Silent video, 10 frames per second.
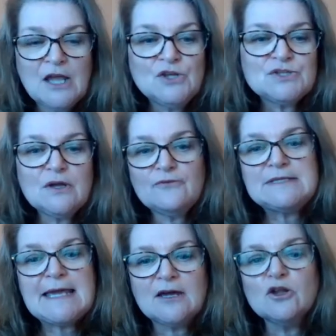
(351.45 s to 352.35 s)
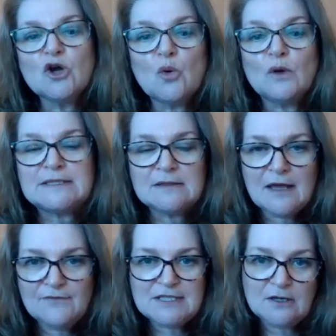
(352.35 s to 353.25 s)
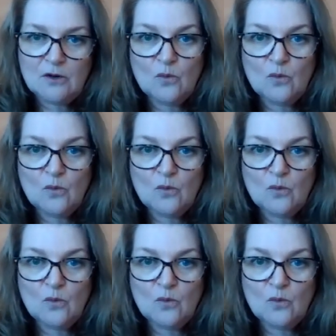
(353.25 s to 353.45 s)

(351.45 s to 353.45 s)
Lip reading: So now if we take a look at what's left here,